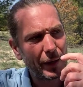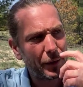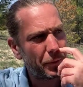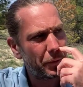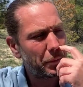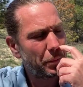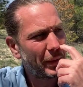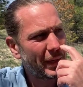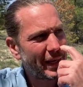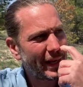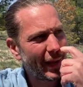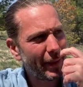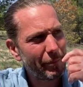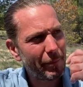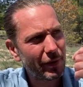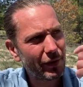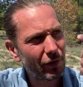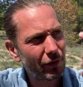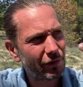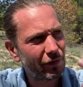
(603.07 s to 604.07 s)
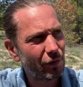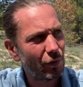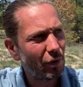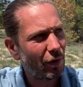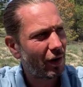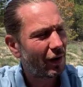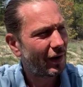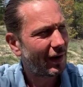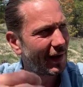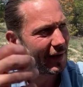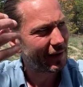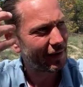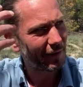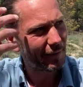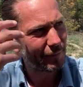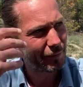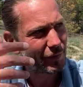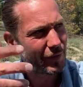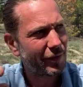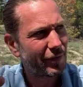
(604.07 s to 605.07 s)
could read them, but also like
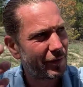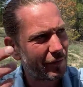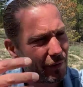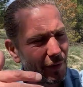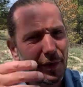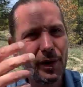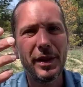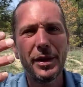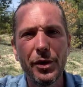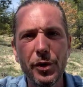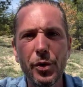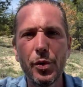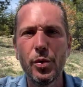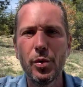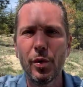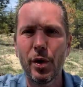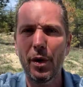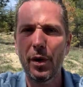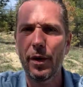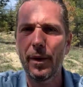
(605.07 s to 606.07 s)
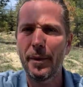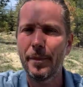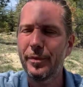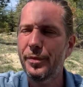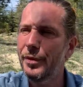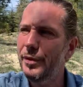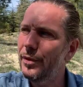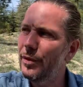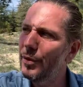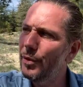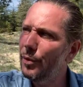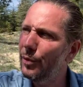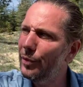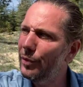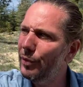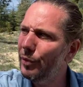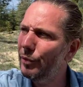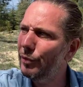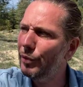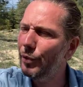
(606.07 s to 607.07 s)
very new
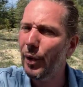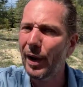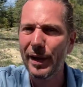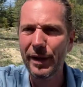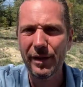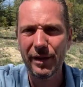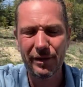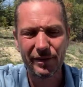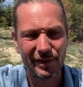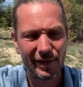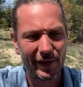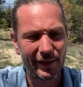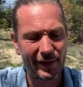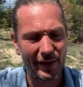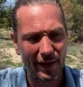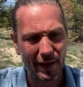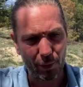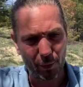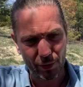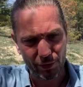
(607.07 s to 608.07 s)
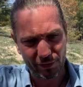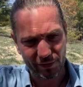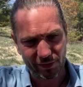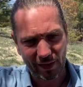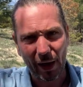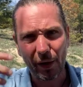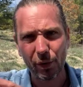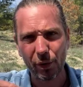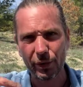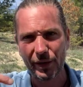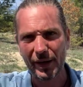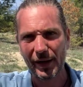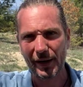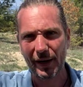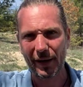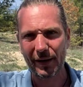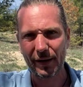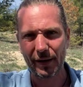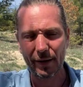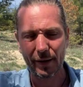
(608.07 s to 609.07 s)
ideas. Like I was downloading,
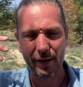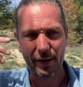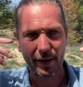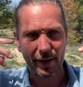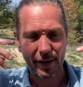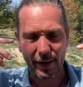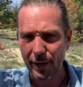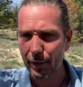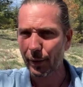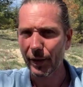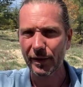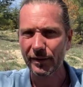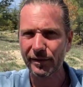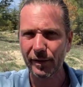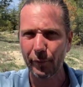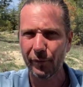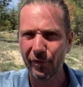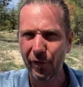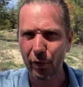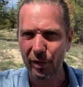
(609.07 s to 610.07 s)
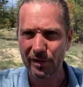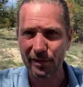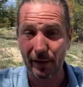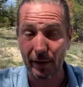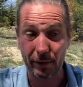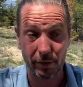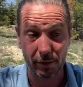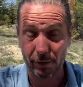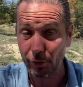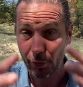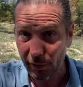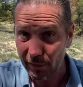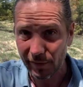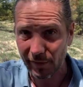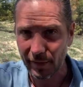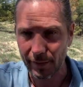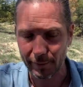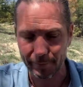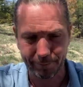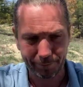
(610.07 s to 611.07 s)
like hearing some voice, like
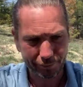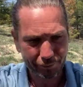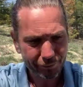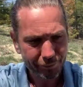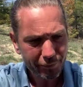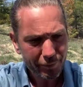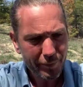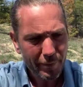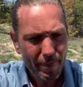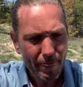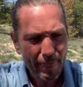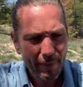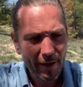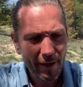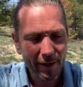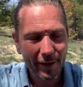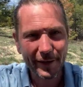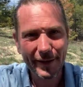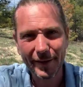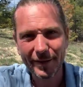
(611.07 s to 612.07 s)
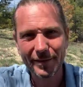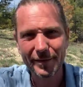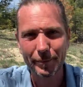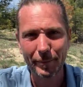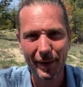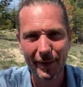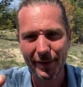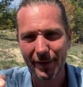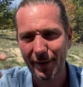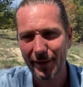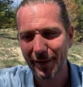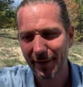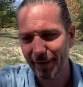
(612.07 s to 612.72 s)
crazy. Yes, my